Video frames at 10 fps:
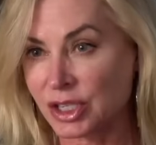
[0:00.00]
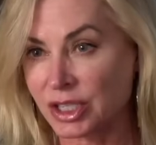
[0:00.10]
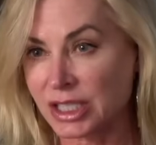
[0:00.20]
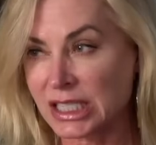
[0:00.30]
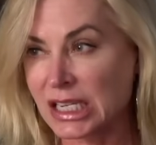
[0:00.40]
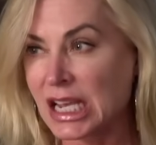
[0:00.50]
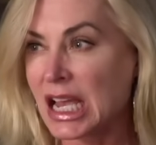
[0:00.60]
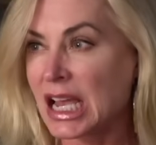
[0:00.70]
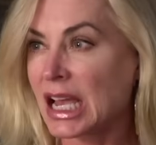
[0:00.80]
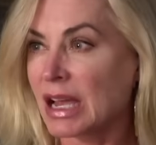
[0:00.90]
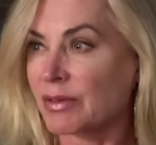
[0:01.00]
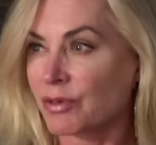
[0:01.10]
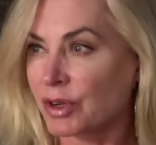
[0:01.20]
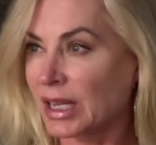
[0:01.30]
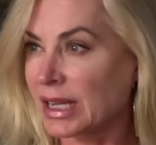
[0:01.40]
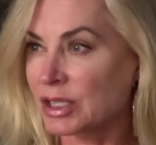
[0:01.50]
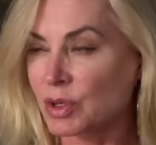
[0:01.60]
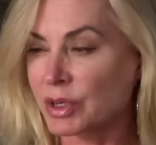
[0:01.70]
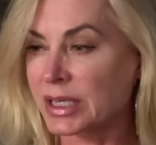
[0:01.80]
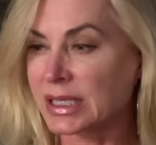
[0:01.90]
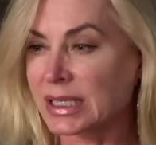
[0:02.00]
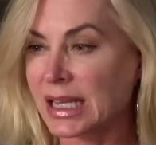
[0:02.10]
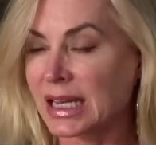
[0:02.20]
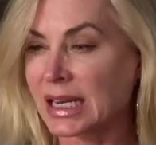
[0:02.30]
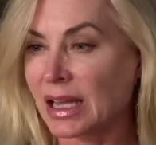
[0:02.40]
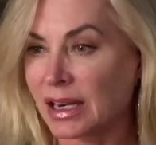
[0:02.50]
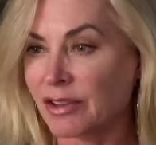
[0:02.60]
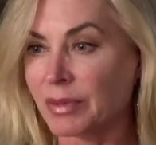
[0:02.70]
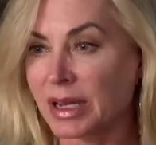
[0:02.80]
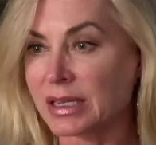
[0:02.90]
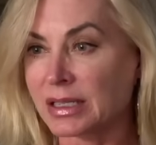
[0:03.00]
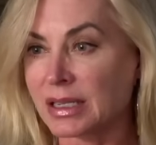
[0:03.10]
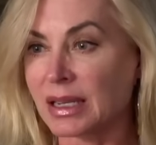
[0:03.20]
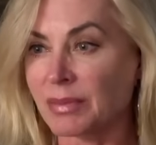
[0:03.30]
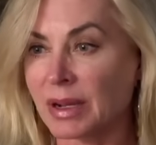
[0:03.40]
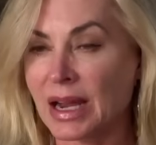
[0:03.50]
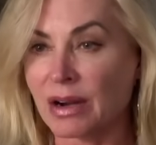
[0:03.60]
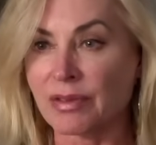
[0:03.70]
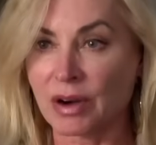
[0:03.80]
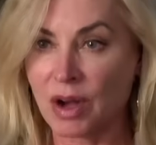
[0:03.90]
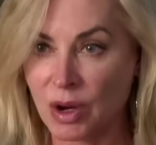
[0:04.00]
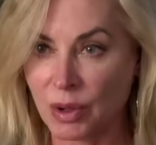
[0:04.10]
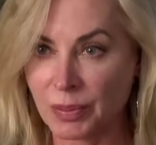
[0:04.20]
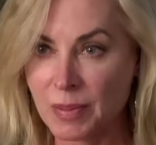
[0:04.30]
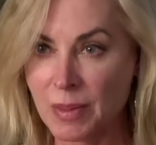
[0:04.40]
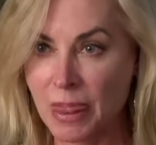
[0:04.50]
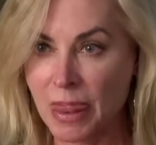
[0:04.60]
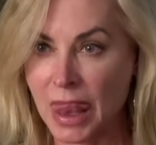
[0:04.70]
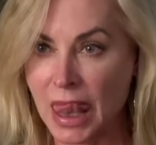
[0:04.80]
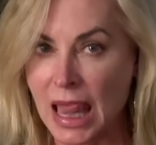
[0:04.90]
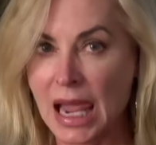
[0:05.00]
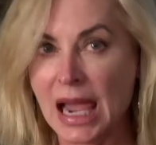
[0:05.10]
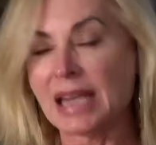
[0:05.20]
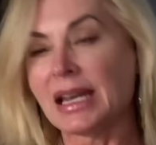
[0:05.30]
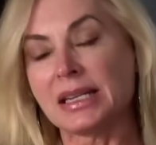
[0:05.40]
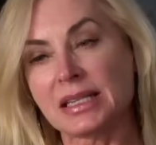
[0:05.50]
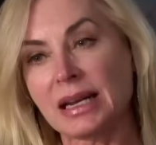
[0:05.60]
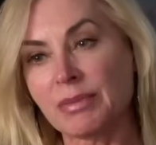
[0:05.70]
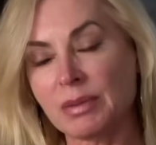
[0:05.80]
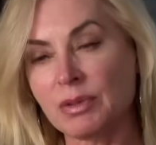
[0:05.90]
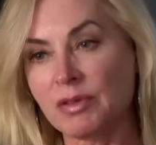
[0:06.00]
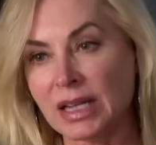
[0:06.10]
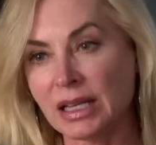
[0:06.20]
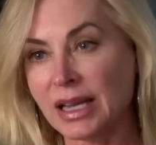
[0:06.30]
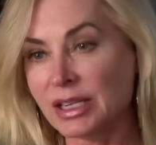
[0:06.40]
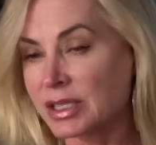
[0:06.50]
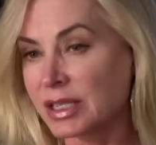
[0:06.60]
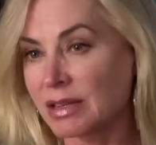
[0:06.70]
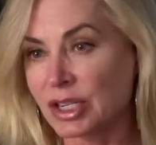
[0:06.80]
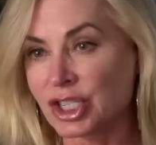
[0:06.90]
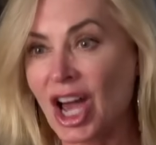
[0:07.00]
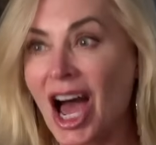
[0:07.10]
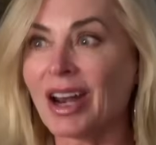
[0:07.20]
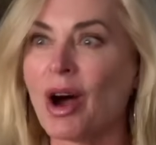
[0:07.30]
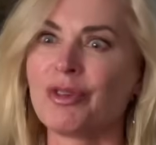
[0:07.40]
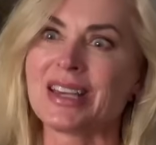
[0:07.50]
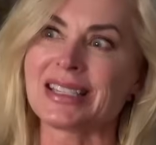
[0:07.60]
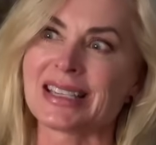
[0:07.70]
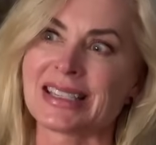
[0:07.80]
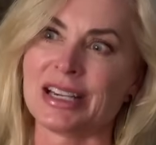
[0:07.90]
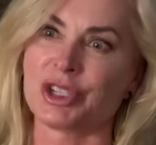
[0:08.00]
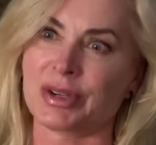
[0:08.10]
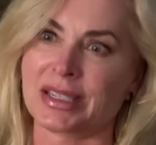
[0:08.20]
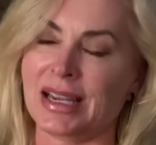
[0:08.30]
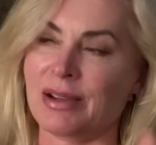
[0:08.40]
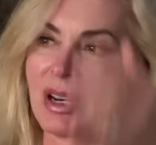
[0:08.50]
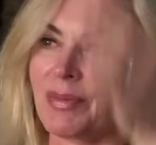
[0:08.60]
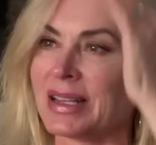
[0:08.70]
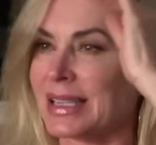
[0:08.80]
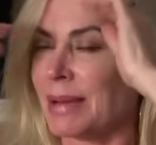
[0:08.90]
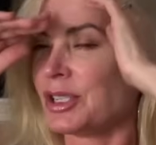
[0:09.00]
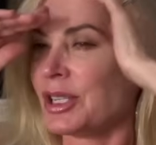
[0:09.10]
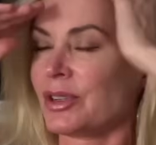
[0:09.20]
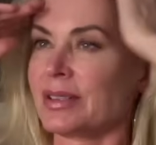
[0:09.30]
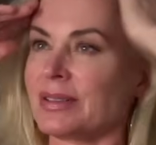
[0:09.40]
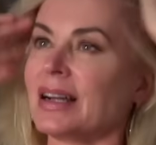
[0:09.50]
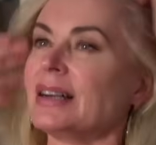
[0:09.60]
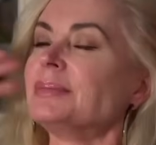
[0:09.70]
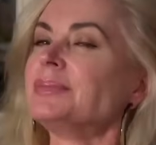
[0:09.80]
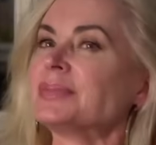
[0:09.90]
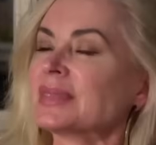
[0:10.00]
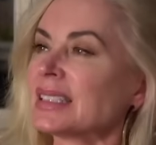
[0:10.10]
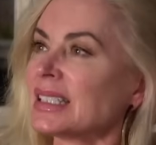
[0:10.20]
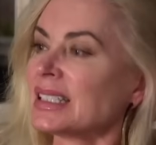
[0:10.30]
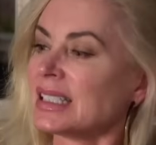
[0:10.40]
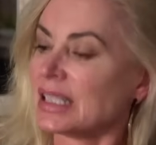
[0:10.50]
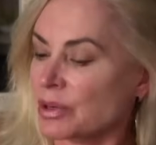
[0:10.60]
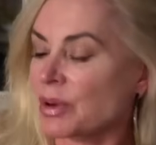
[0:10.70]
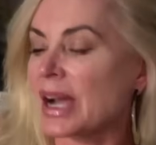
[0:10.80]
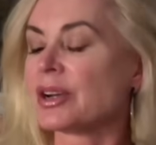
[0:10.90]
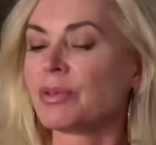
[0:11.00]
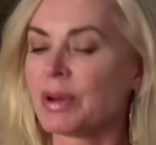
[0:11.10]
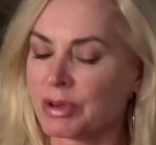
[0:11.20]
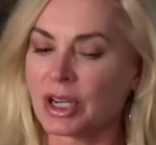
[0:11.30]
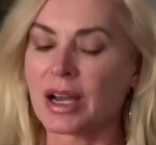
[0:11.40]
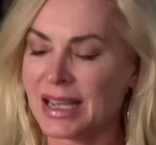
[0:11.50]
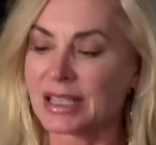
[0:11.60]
Shirts, for like tourists, and I got enough money to get my airfare home. And I decided I'm going to move to LA and just give it a shot. Oh, this is interesting. One of my stepchildren is a writer, and we were talking.